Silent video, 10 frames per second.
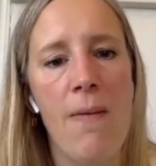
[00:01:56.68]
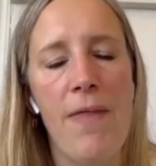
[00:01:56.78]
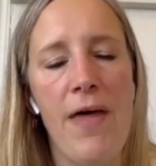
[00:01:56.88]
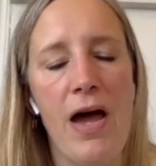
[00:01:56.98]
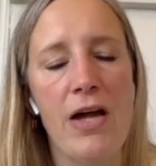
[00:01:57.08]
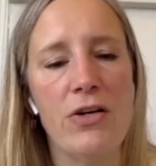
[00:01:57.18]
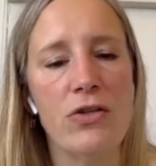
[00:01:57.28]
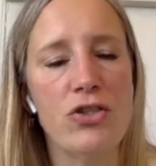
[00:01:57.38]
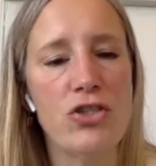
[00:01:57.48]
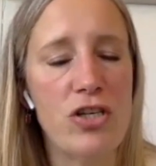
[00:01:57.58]
that
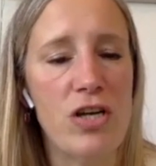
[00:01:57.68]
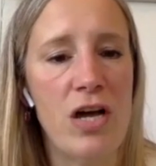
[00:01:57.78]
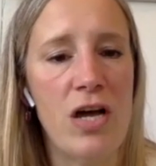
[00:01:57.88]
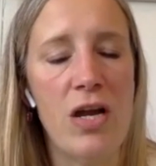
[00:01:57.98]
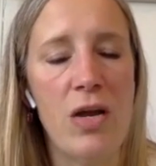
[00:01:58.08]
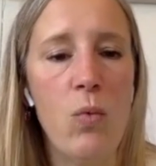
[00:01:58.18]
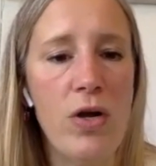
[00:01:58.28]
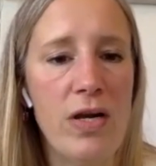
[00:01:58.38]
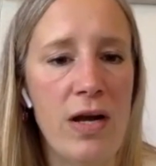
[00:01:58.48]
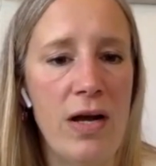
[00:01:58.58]
should not and
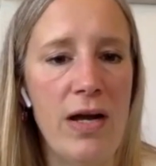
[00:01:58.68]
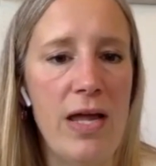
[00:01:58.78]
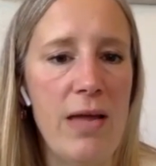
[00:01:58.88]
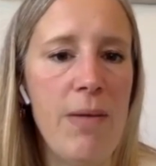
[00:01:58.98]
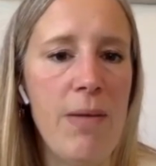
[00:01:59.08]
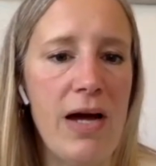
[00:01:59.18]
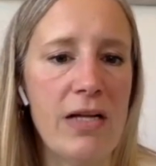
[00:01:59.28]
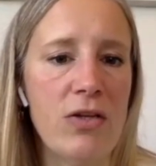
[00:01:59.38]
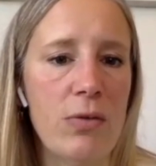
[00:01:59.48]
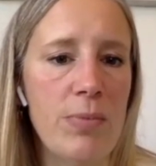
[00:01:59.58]
would not
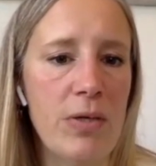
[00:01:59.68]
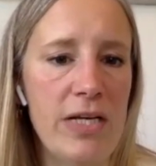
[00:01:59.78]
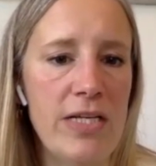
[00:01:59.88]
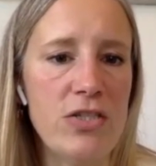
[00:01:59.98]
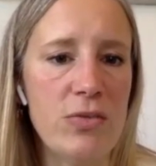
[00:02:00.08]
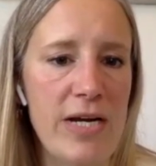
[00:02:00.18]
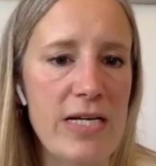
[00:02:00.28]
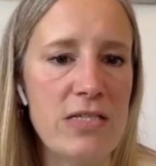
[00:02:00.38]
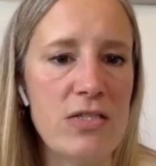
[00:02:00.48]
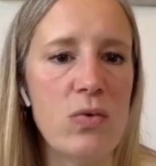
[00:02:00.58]
impact their ability to
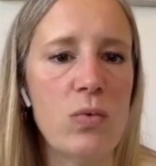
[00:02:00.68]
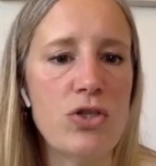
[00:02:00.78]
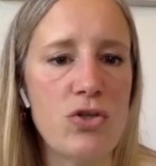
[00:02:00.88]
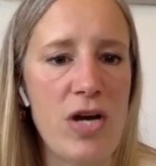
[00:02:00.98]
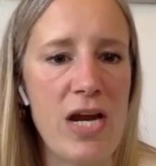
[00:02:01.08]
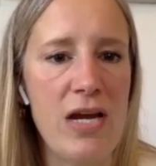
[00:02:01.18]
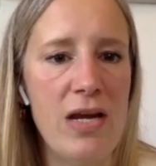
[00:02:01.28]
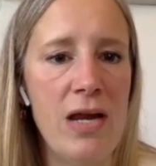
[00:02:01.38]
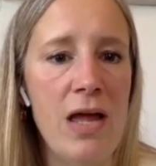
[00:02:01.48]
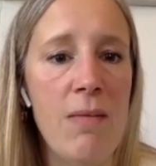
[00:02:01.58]
race or
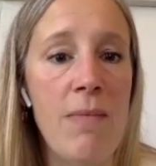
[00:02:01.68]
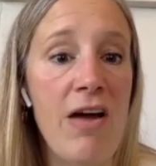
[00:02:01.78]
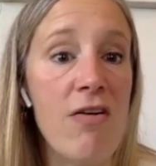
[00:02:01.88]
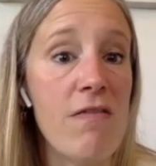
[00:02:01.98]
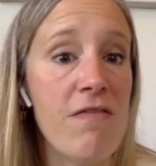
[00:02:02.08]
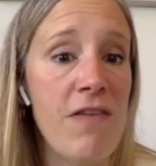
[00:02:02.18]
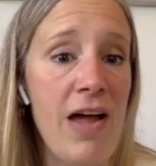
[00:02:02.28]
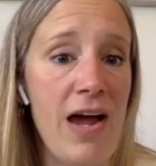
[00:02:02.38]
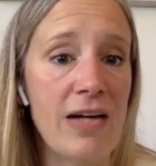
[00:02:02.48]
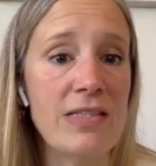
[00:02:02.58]
train. Matter of
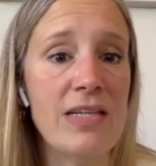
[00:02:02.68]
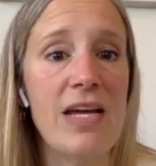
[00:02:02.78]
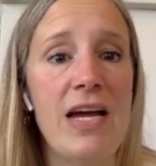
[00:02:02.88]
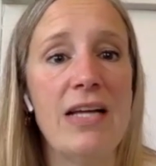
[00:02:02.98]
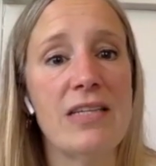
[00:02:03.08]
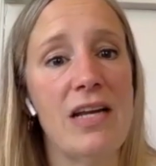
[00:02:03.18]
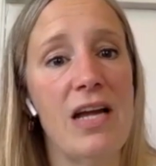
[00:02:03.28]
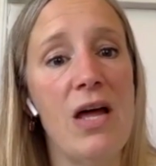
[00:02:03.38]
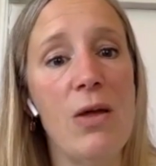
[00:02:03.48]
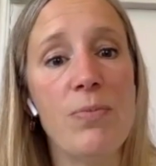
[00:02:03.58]
fact, it's going to
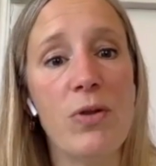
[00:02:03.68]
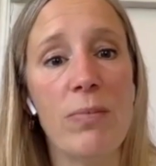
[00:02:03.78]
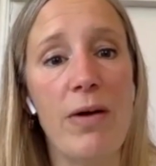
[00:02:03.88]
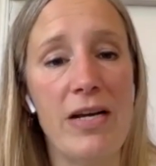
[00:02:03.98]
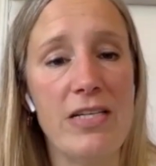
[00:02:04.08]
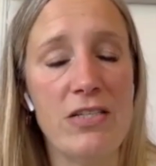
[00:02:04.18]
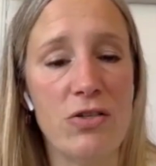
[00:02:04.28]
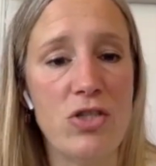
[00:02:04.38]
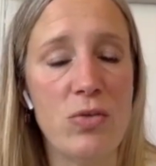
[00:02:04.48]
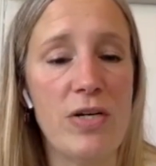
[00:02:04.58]
help their body
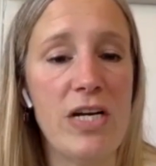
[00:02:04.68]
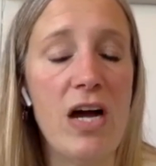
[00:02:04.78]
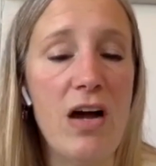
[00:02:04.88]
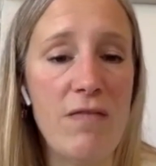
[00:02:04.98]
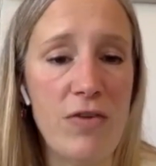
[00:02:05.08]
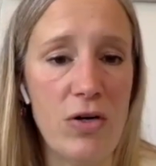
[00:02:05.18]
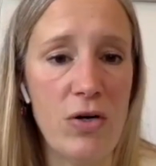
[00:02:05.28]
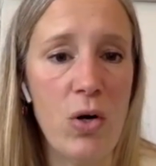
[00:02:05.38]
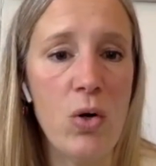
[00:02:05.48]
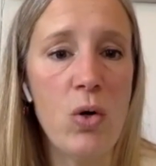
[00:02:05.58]
start to
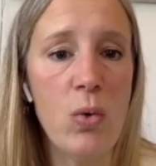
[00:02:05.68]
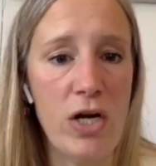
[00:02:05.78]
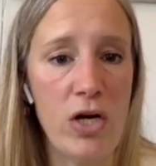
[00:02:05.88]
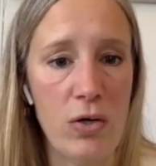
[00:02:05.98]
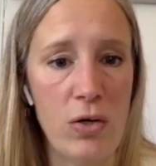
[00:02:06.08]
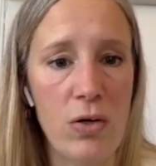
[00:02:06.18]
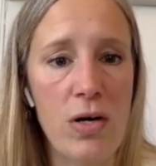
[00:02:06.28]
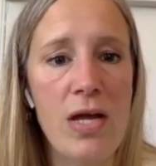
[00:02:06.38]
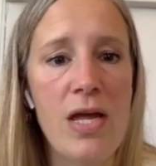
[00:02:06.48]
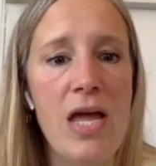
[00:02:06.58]
recover quicker
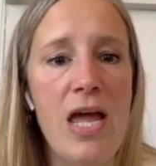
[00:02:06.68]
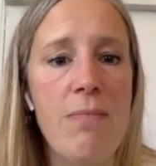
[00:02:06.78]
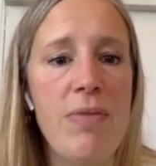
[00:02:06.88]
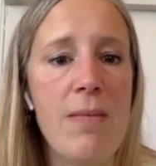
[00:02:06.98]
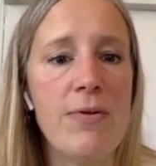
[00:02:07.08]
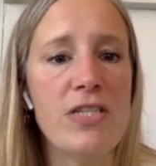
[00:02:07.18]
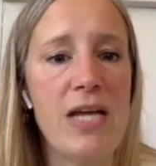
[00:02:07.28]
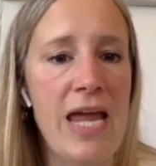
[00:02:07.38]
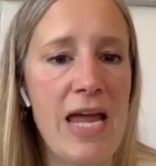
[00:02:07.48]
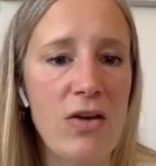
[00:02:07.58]
and be able to
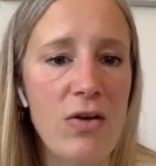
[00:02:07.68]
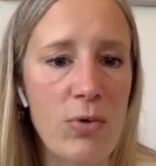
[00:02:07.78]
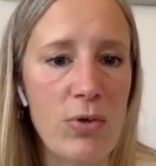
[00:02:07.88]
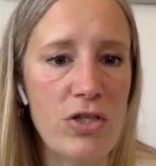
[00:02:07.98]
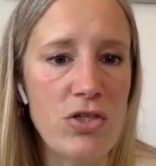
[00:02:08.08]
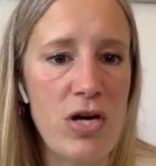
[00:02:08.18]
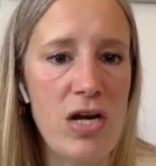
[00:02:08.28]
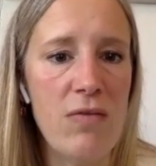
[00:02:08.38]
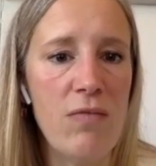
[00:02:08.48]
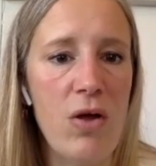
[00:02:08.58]
handle more of the
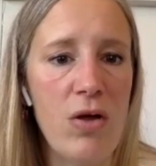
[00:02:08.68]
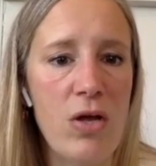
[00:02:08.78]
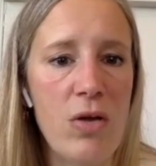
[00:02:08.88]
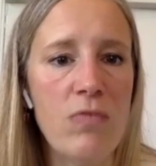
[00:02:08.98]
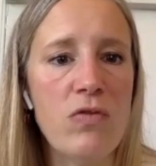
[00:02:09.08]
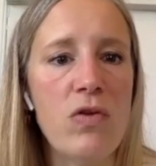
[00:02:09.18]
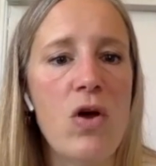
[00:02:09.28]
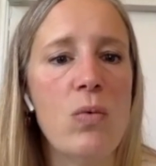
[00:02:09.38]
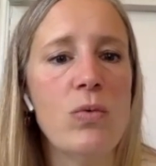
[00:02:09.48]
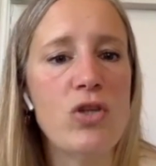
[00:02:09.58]
training volumes,
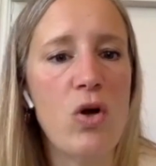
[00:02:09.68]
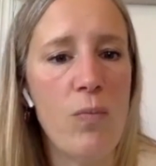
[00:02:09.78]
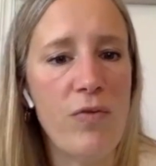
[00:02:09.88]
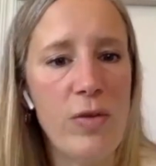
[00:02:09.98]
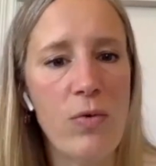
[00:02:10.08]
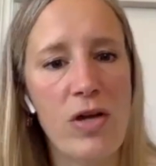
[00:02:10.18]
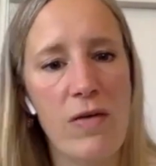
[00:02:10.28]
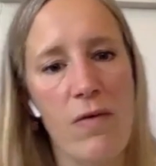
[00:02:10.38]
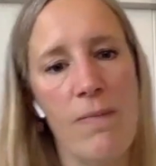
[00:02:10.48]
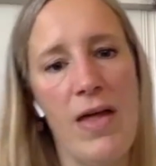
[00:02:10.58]
which hopefully will
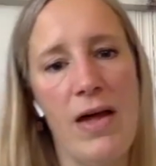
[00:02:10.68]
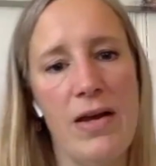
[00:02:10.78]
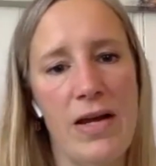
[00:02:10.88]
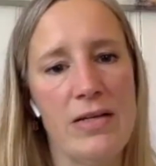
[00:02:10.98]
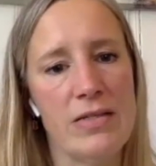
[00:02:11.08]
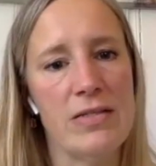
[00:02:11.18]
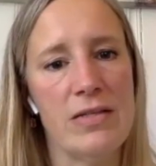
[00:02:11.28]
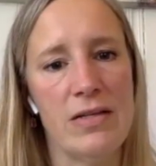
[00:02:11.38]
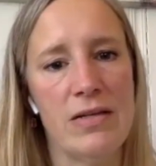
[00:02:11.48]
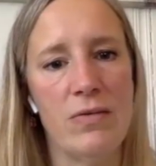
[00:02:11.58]
give them that nice
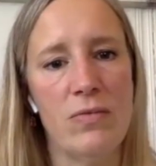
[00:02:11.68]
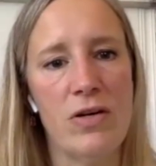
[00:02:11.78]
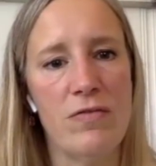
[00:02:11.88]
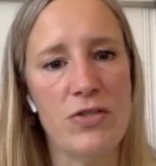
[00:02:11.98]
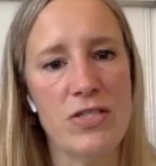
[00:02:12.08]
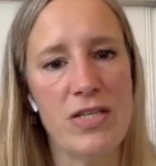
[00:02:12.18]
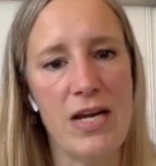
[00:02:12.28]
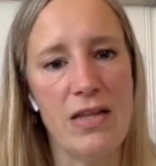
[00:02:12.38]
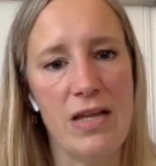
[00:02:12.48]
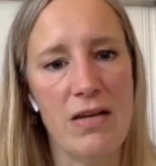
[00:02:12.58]
run for
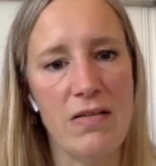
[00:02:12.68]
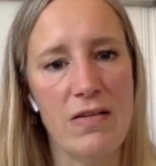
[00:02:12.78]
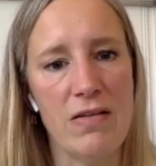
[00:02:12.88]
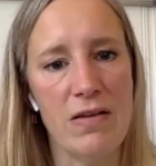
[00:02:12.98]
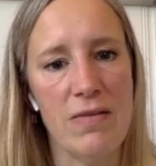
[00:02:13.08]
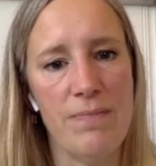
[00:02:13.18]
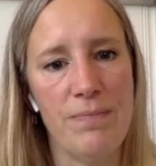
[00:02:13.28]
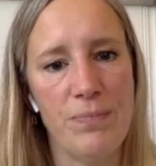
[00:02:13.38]
state at the end of season